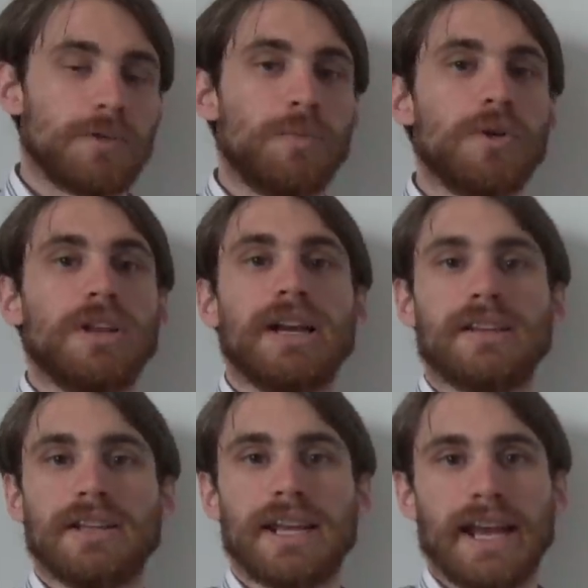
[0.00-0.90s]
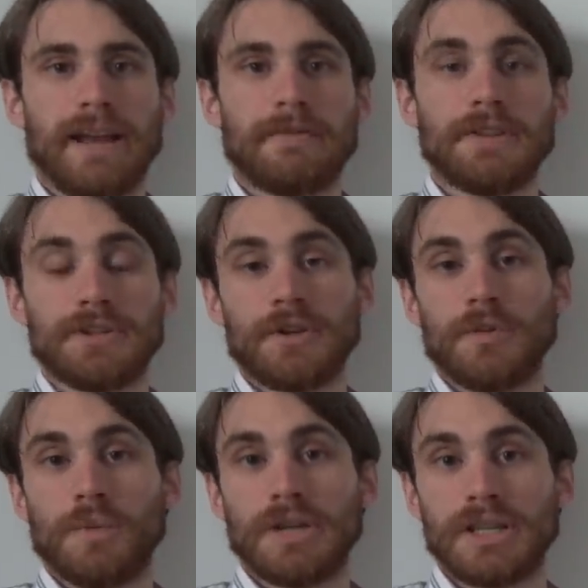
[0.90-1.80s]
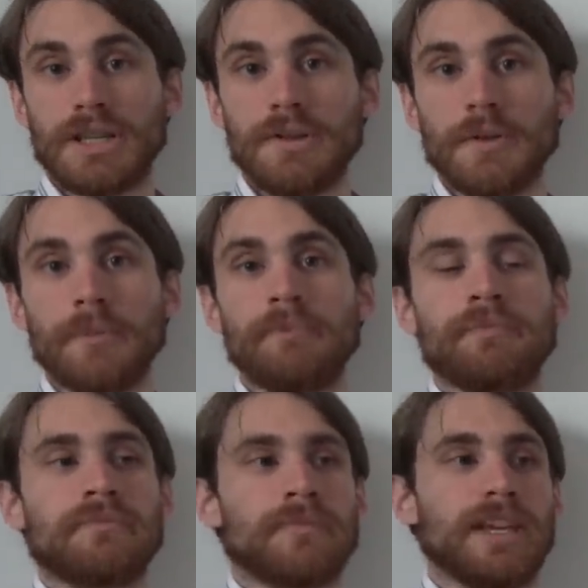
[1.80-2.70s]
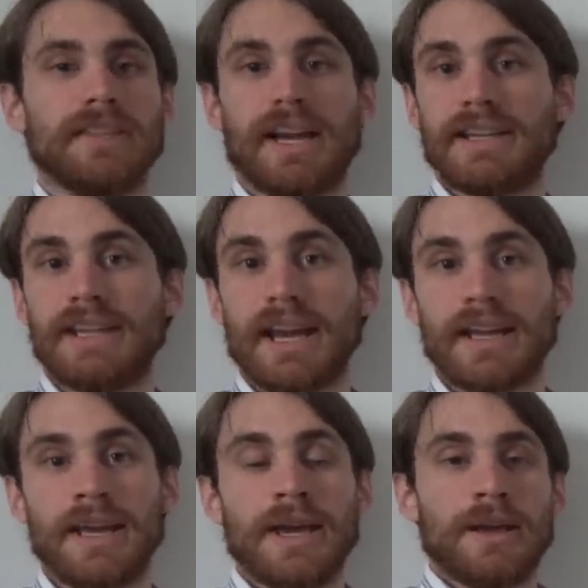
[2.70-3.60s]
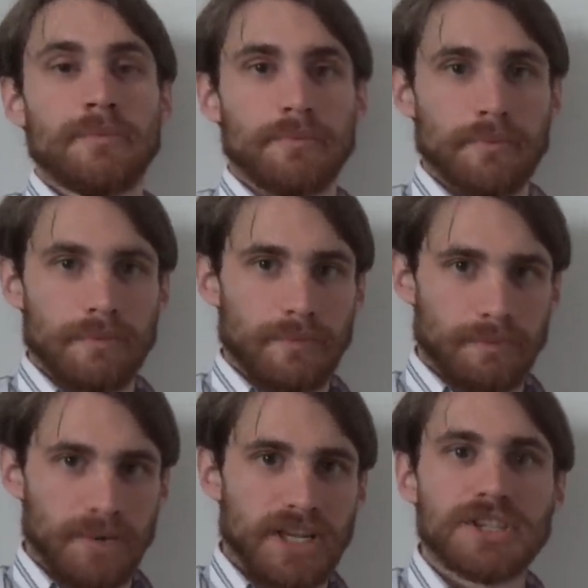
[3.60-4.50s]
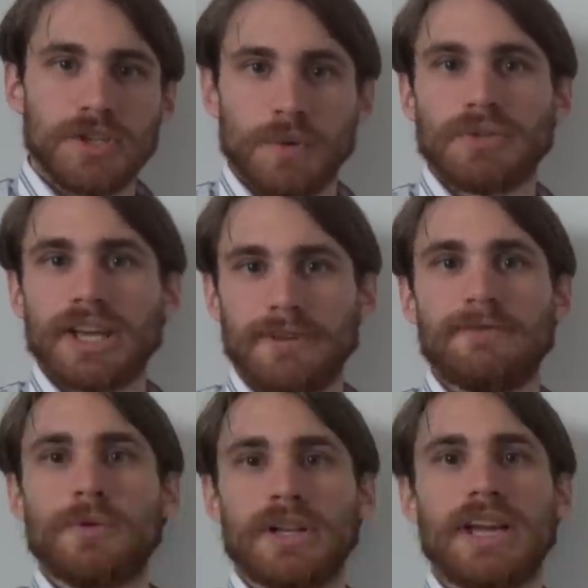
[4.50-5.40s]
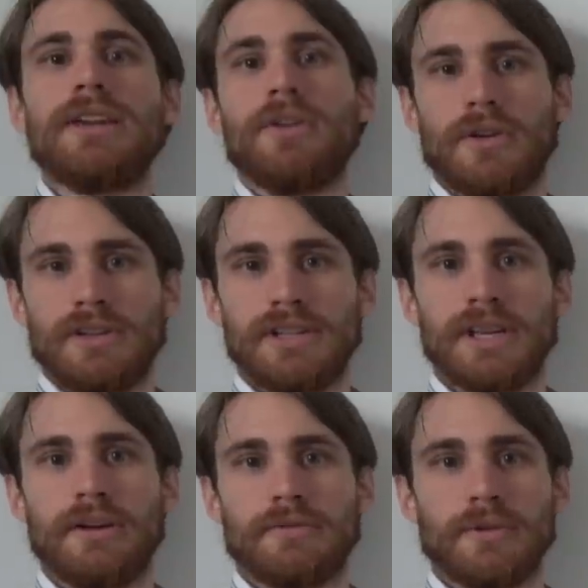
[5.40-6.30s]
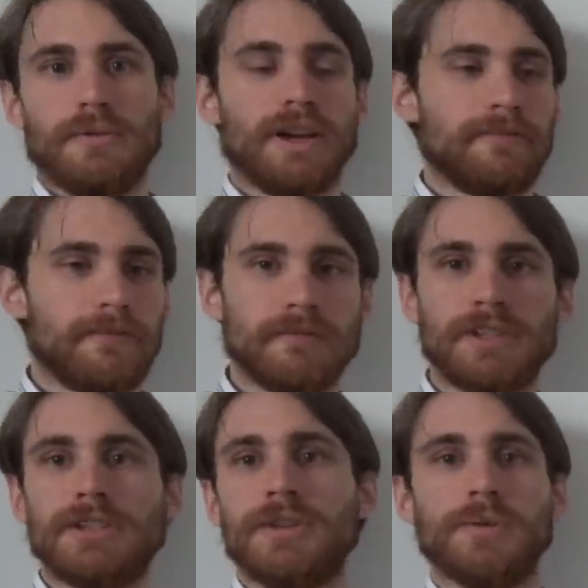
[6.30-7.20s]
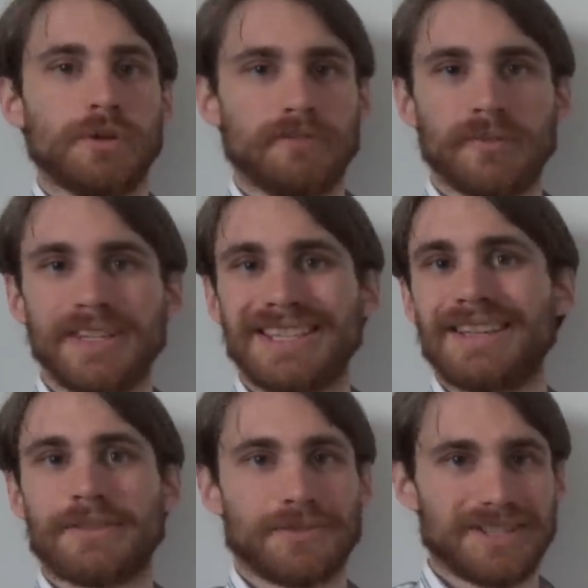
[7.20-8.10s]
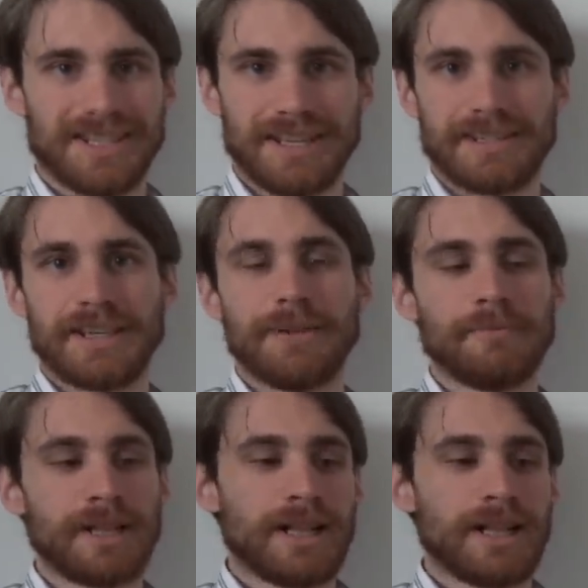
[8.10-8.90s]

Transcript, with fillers: You're more likely to have the turn one kill in that deck, because you only have forty-eight cards to go through, not fifty-two or fifty-six or sixty.